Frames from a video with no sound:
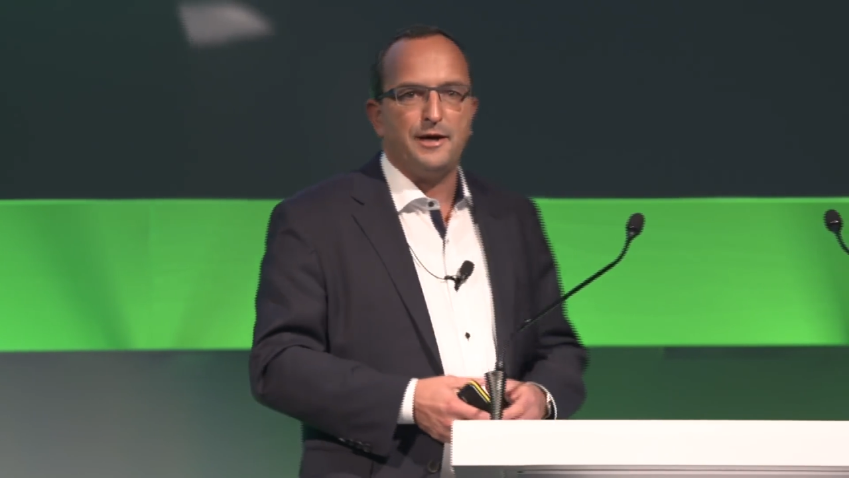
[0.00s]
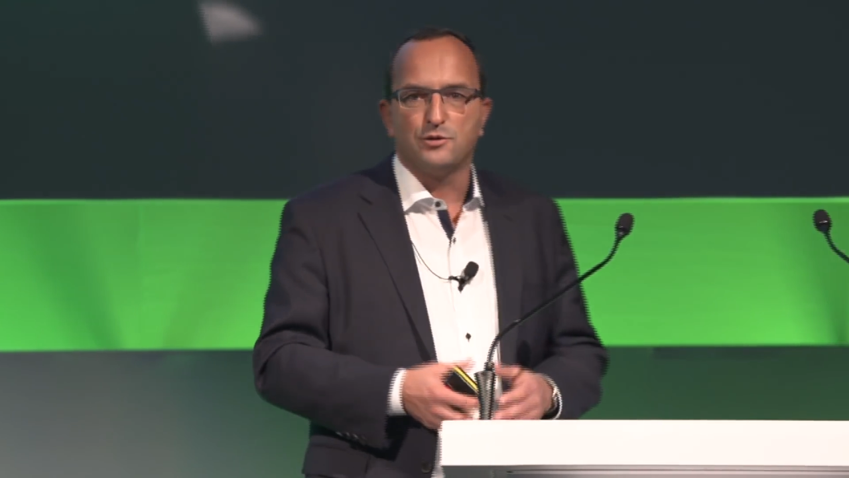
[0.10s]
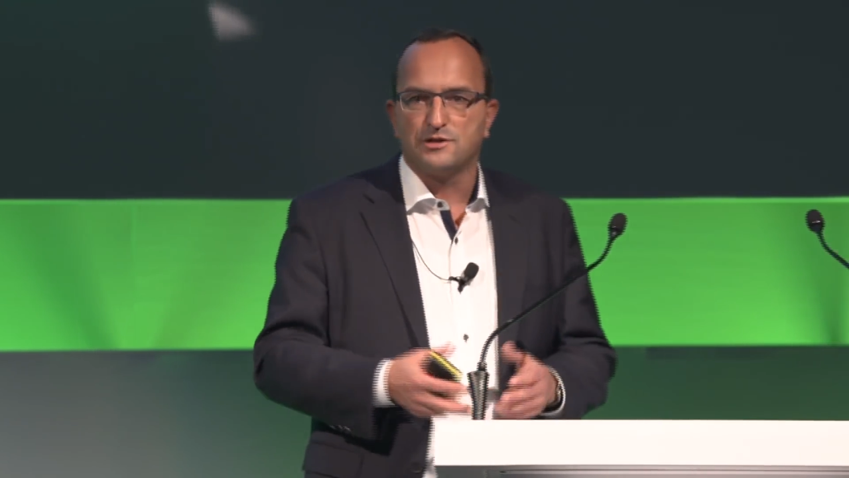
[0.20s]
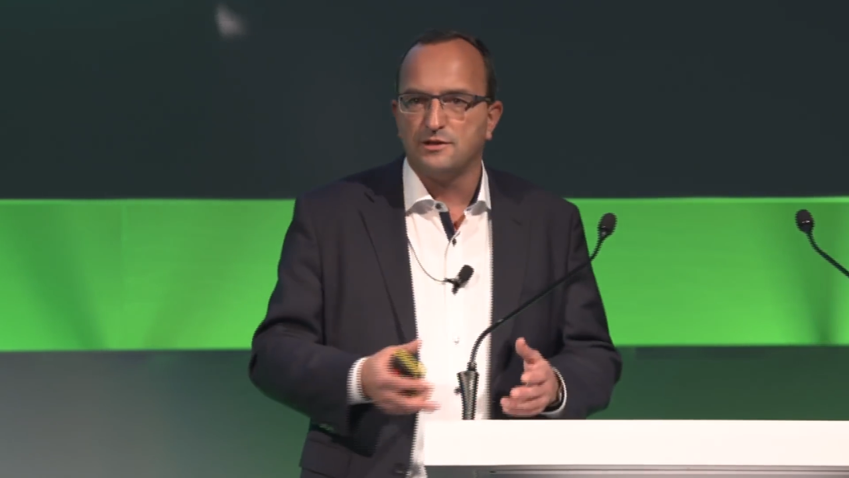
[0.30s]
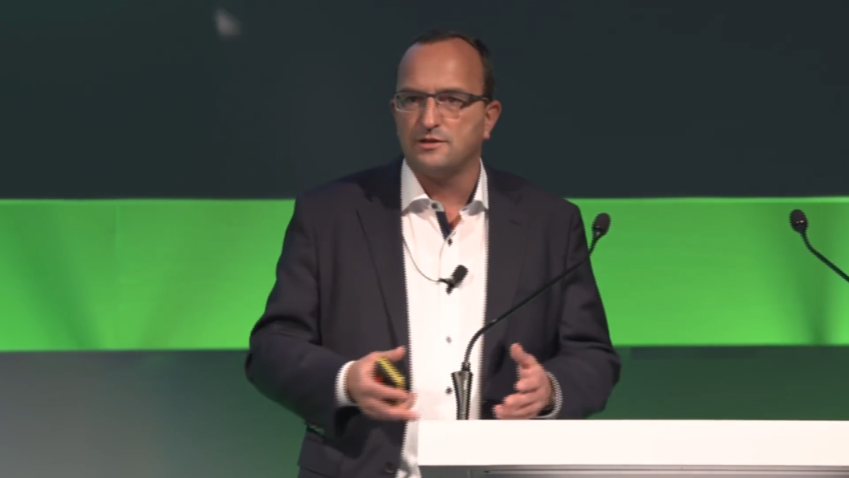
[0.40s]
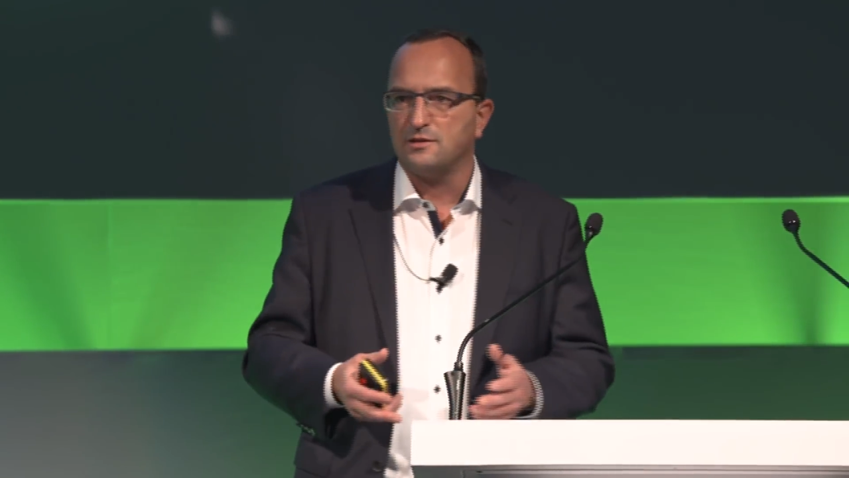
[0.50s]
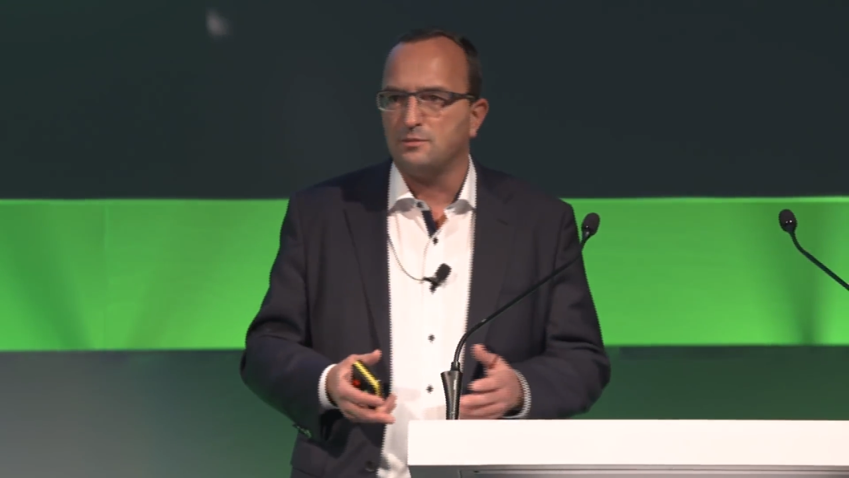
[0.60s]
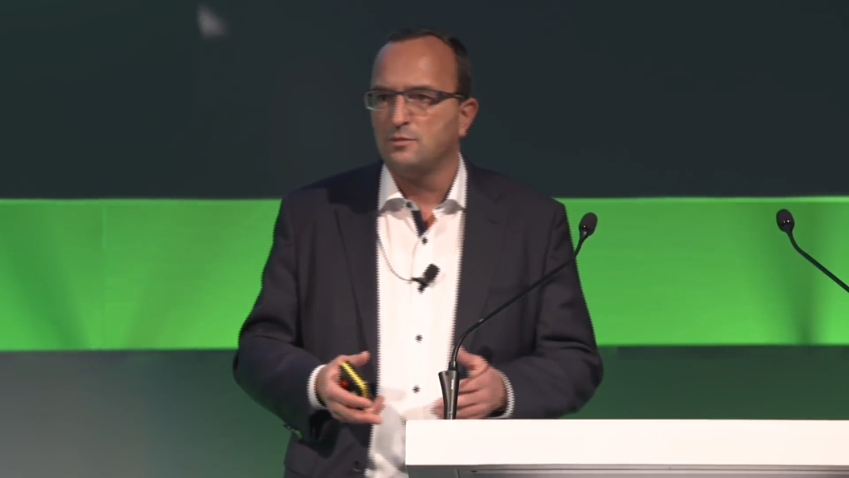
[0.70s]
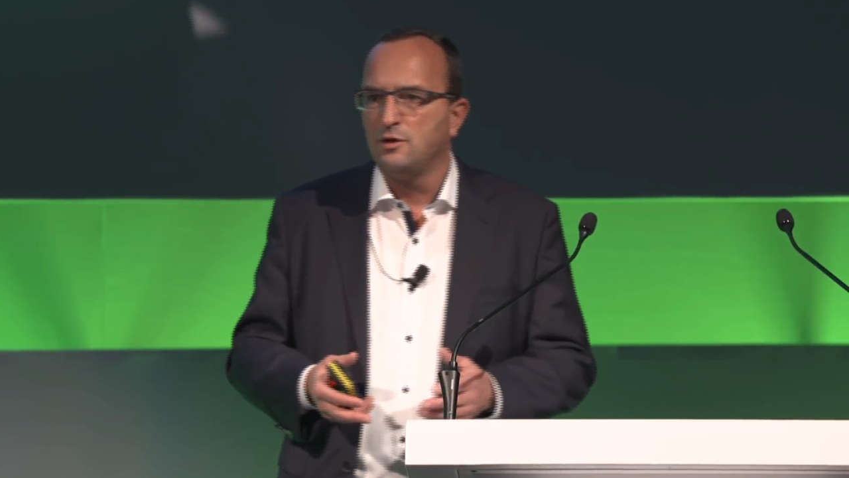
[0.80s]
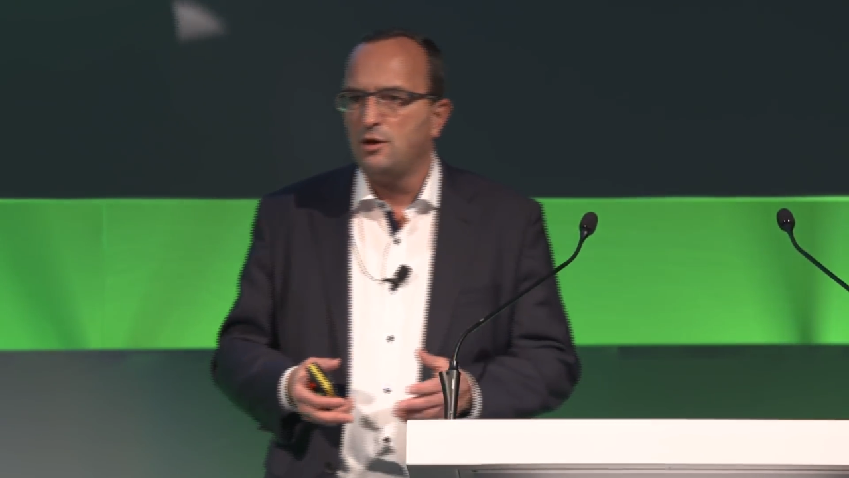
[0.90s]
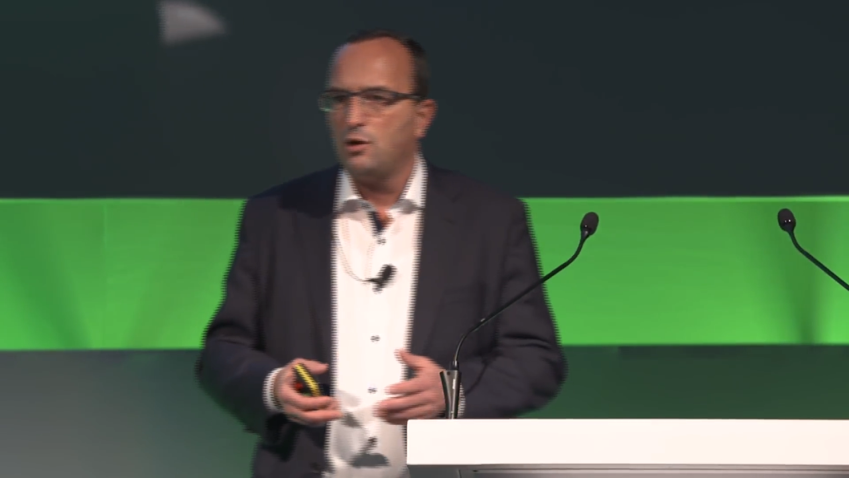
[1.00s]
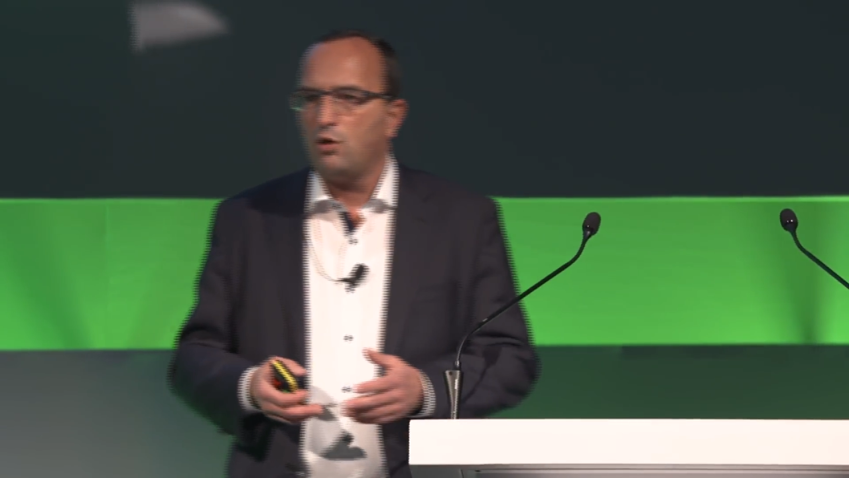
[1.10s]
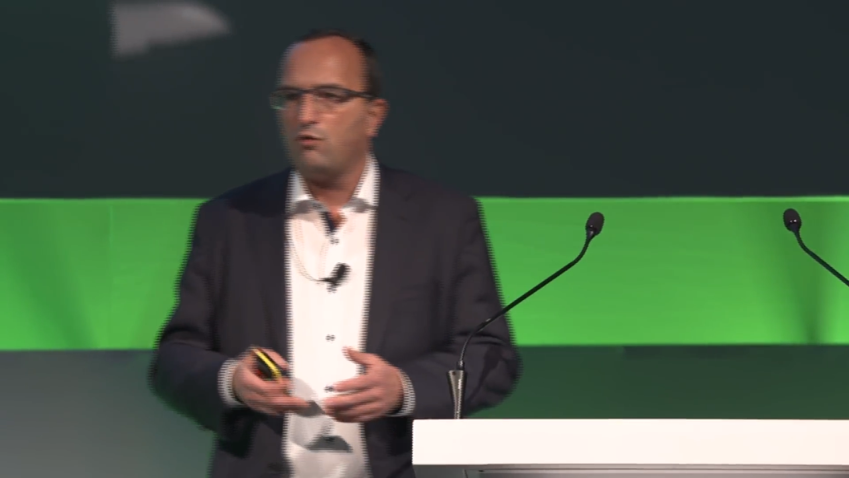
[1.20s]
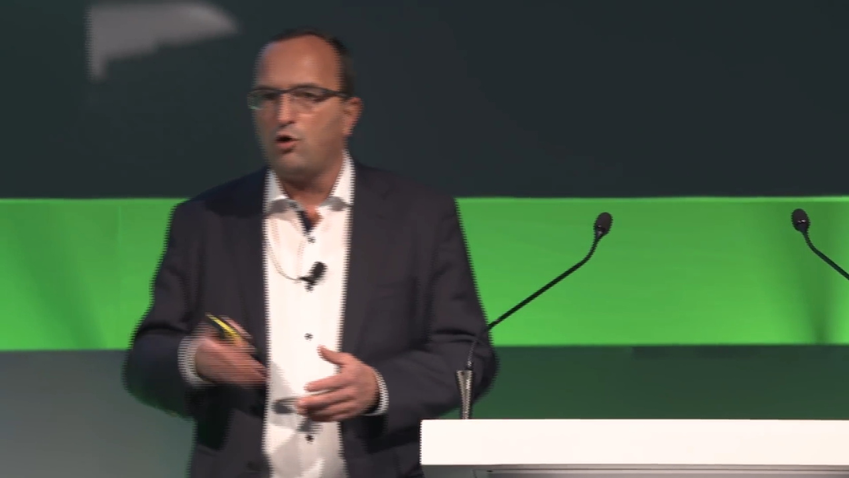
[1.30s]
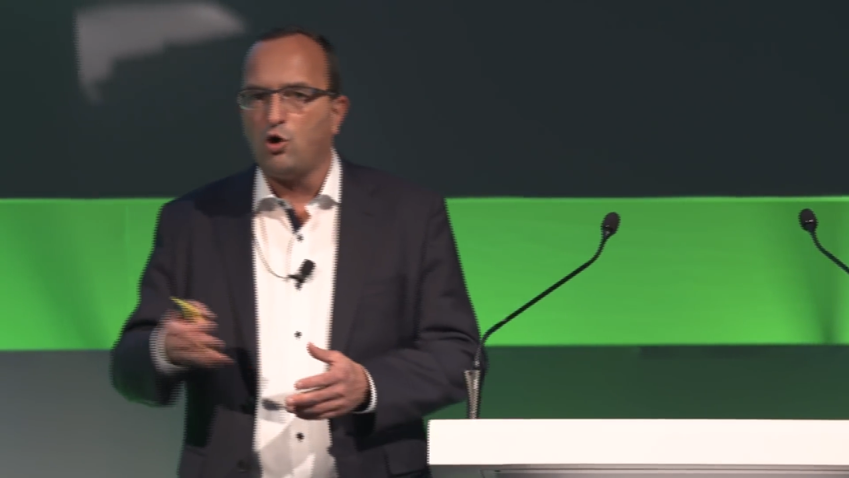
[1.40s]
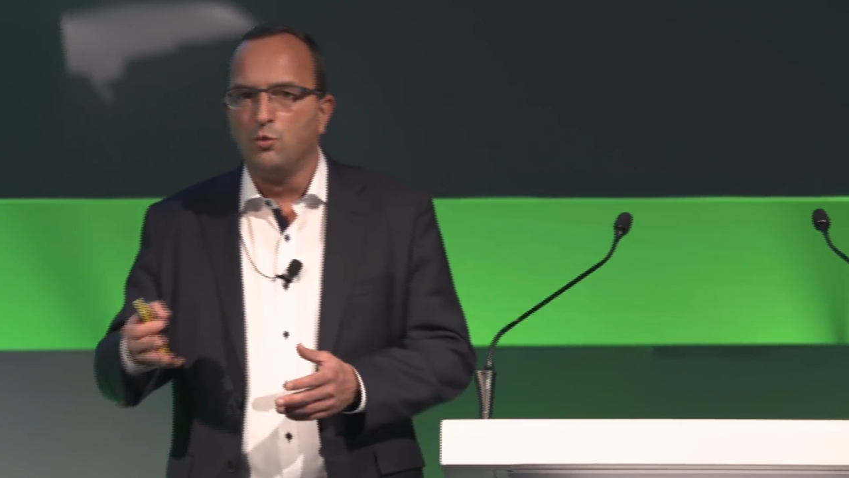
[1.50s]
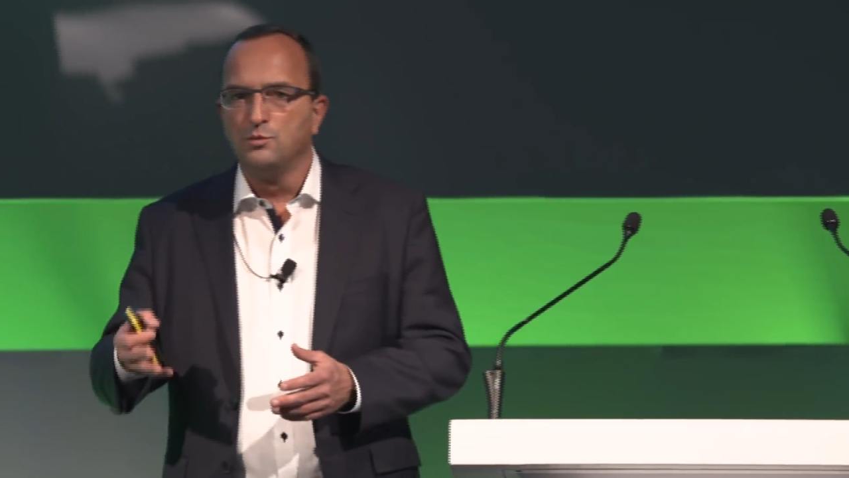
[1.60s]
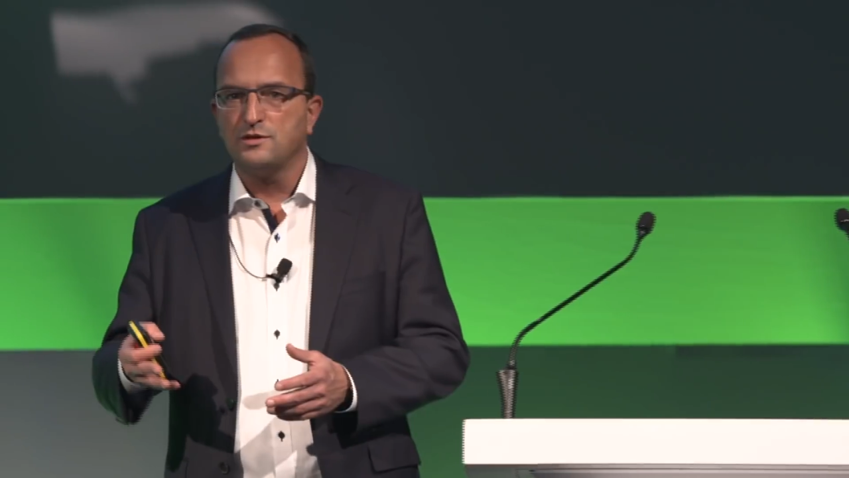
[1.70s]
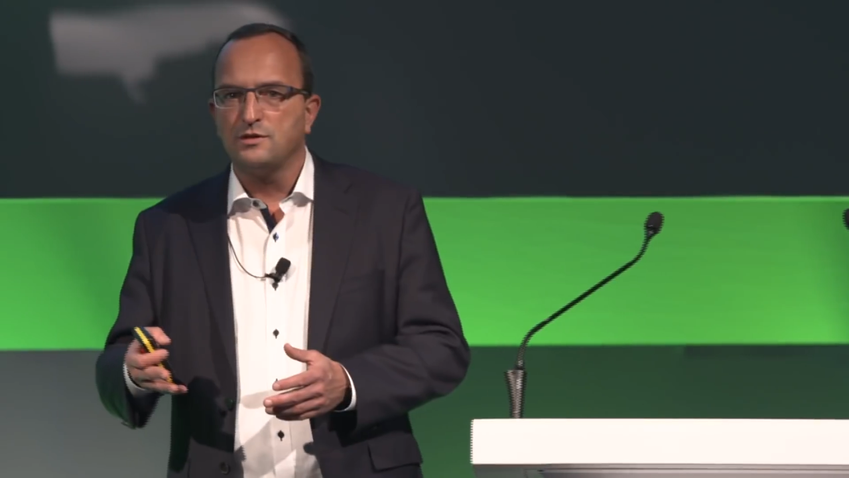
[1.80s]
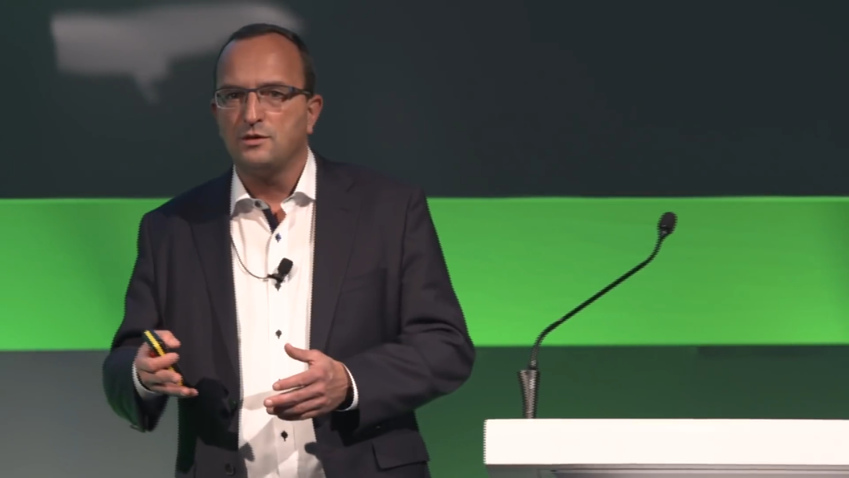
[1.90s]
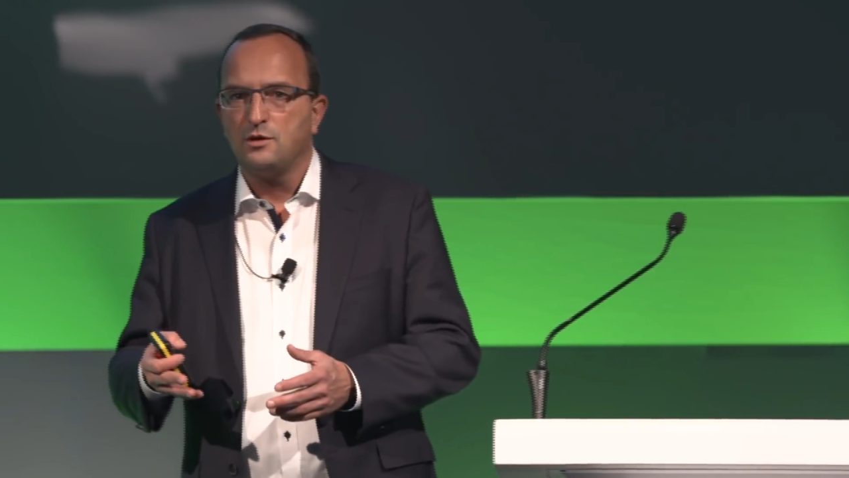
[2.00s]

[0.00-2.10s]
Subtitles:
ecosystem of homes,